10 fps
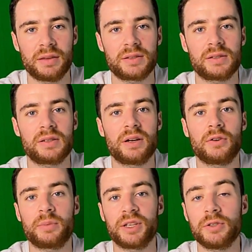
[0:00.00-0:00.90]
This is
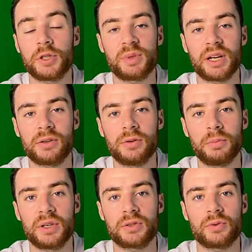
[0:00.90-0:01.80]
done on my YouTube
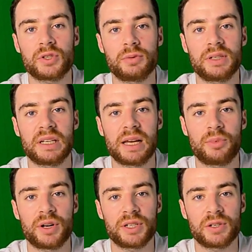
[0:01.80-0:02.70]
channel, but is also in
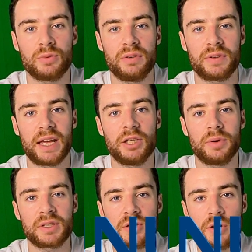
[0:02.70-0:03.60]
collaboration with
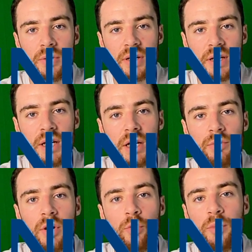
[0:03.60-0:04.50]
NUS DOA,
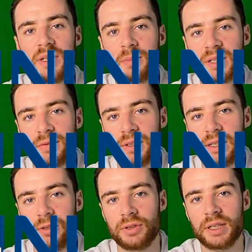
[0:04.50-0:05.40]
where we'll be
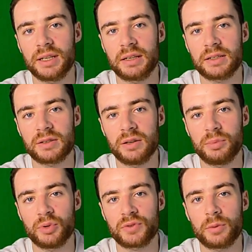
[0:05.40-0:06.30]
specifically looking at
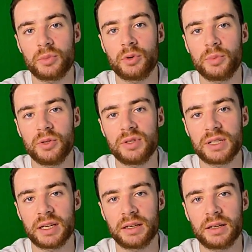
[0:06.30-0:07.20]
examples from
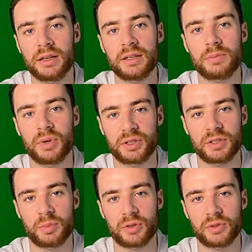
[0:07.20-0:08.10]
Corbusier as
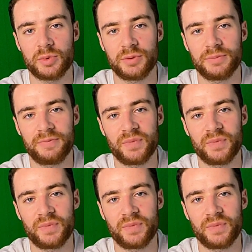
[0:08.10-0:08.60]
much as possible.